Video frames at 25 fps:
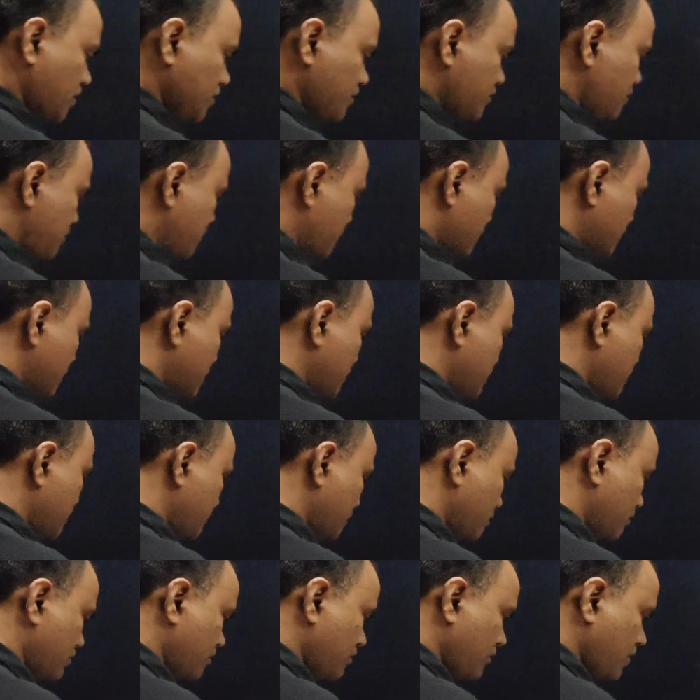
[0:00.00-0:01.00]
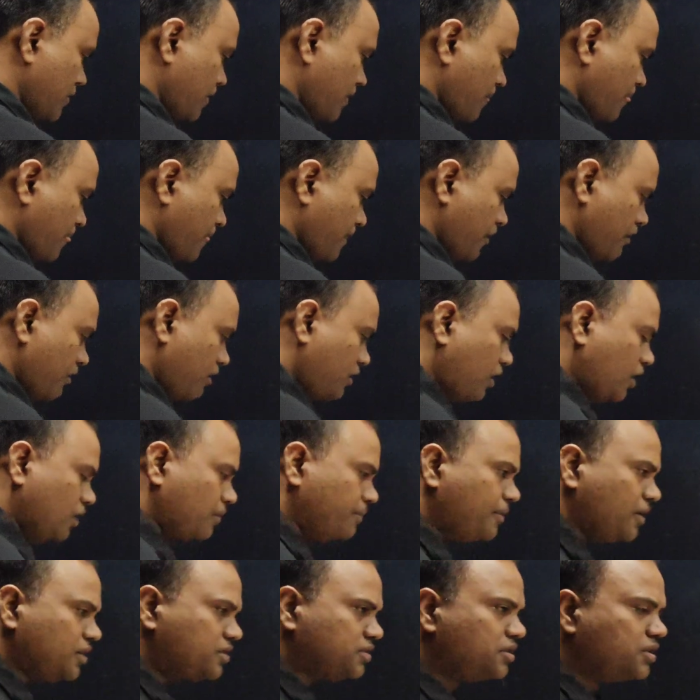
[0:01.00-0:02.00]
Acidic nature.
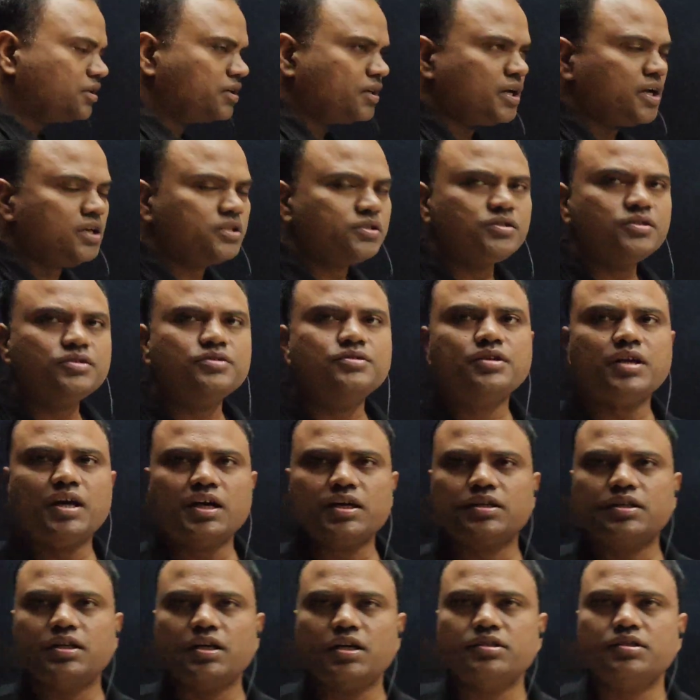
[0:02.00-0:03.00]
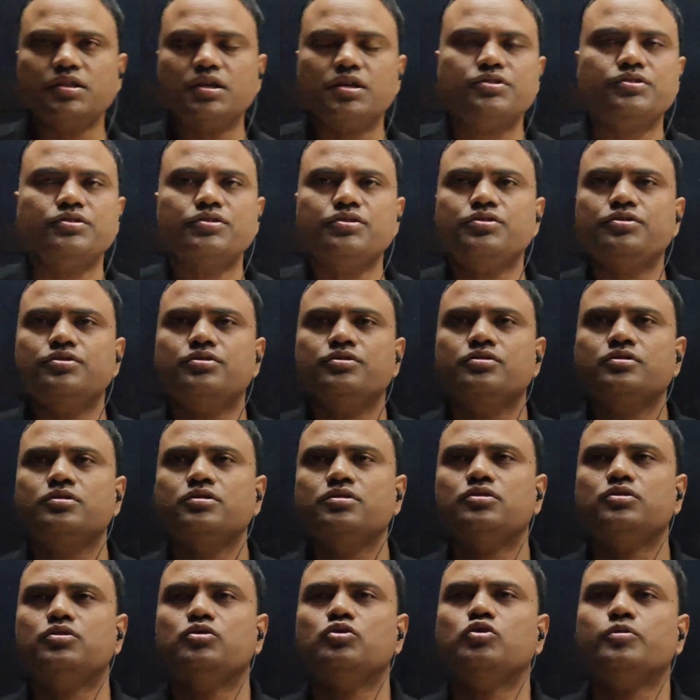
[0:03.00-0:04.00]
Carboxylic acids act as acids
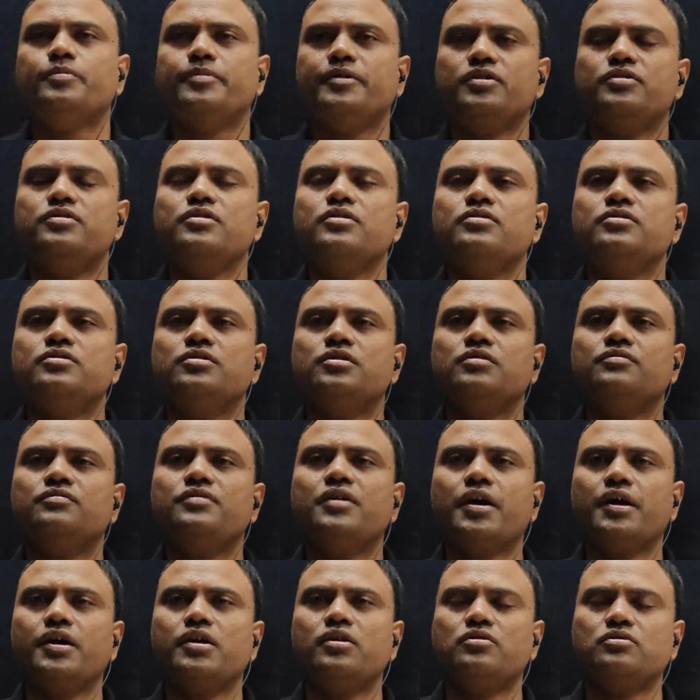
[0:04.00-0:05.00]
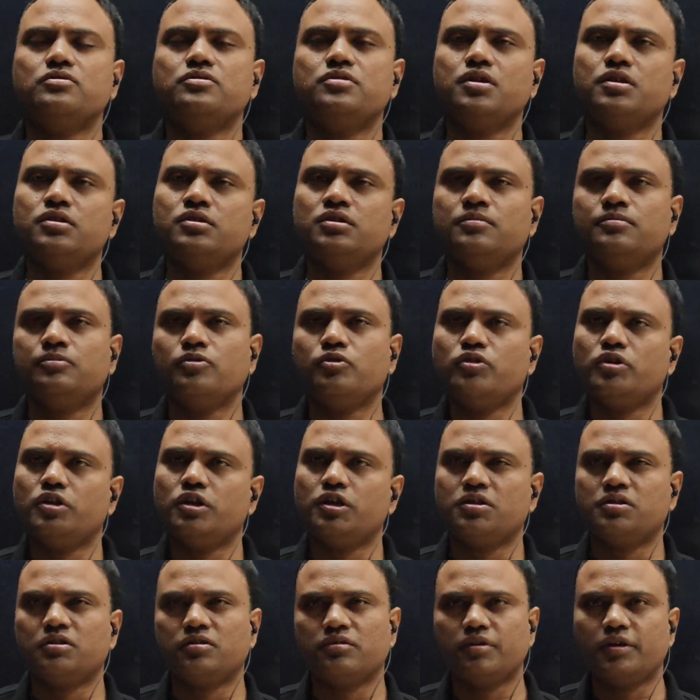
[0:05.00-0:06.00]
due to presence of hydrogen on the more
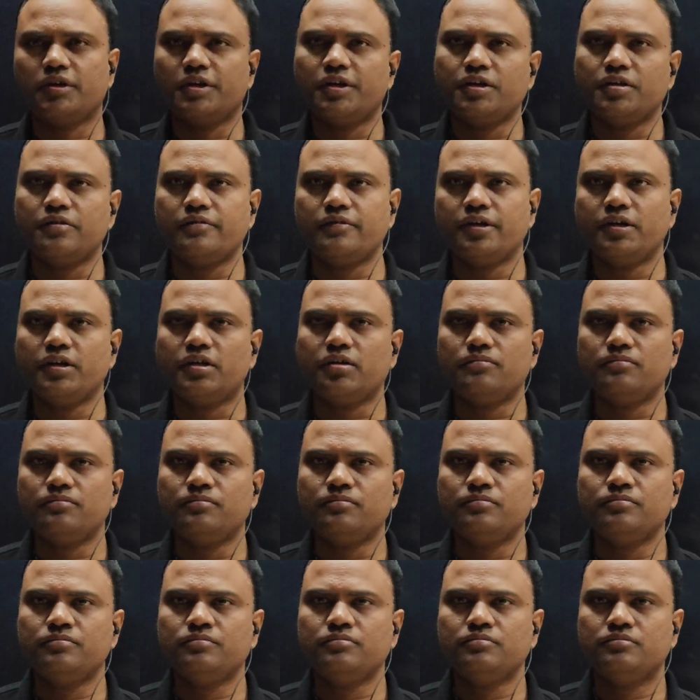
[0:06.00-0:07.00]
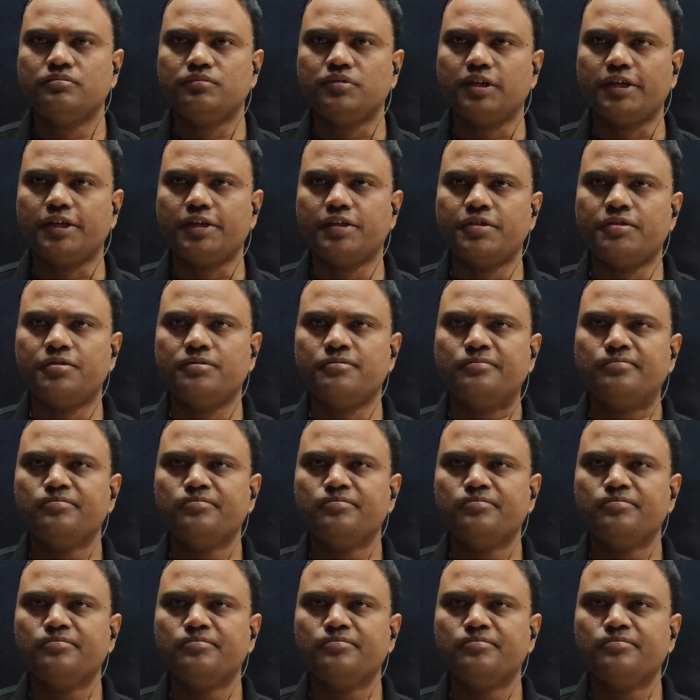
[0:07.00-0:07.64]
electronegative atom. Right.